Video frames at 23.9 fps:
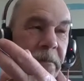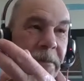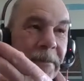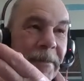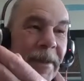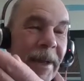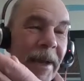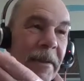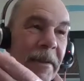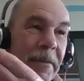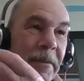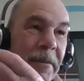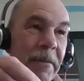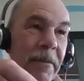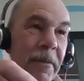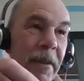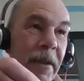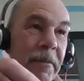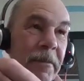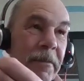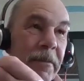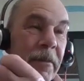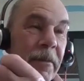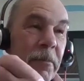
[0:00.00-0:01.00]

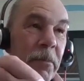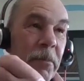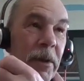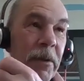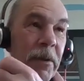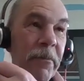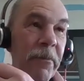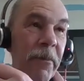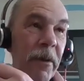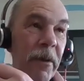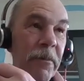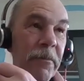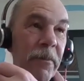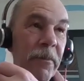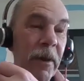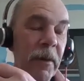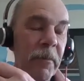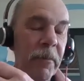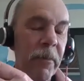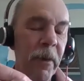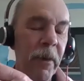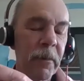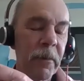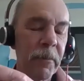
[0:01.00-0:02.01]
the really
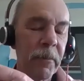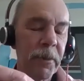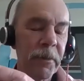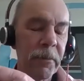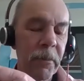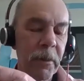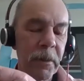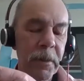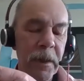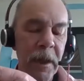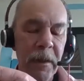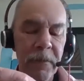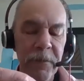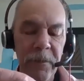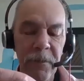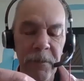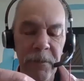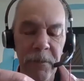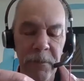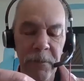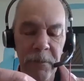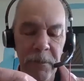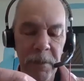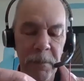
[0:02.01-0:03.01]
frustrating part. And when you're on
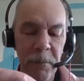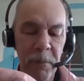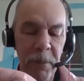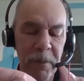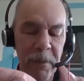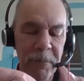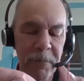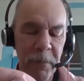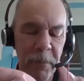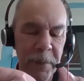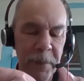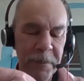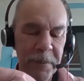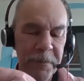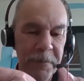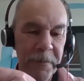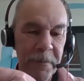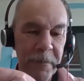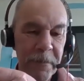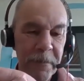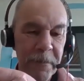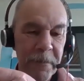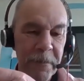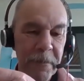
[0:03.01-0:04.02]
council, you're only one voice.
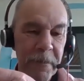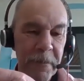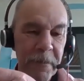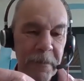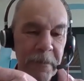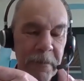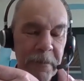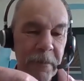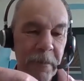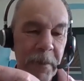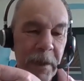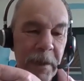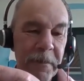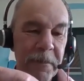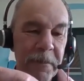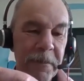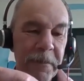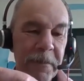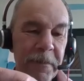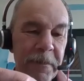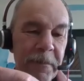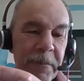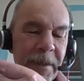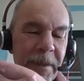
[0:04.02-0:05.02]
So
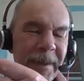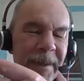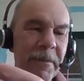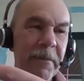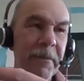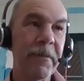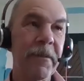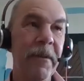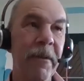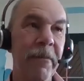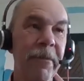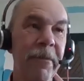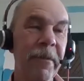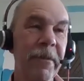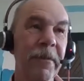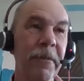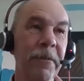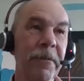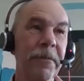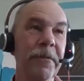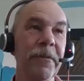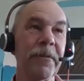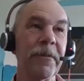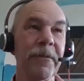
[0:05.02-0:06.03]
that's
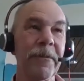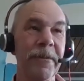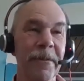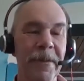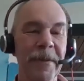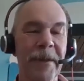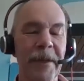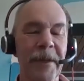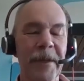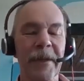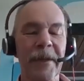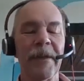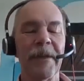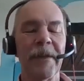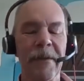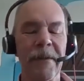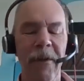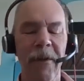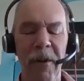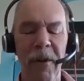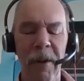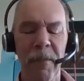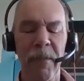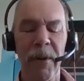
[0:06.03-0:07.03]
difficult to kind of
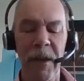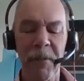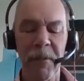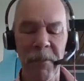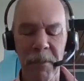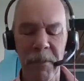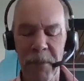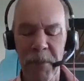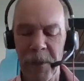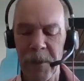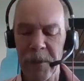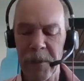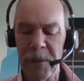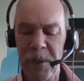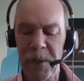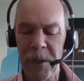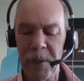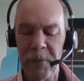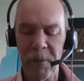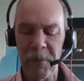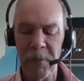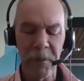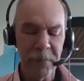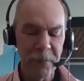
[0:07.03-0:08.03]
cobble everybody
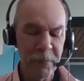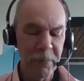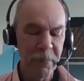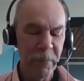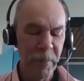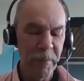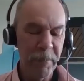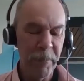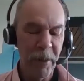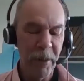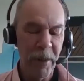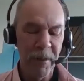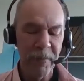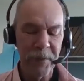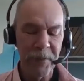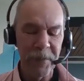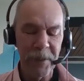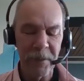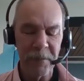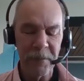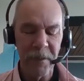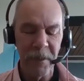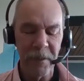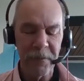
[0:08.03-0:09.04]
together. I do remember having
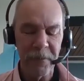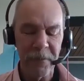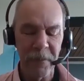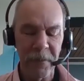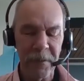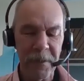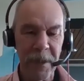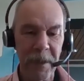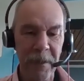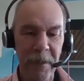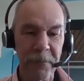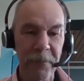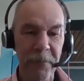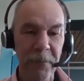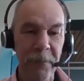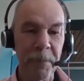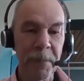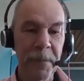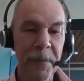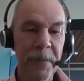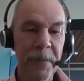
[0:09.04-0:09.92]
the discussion on council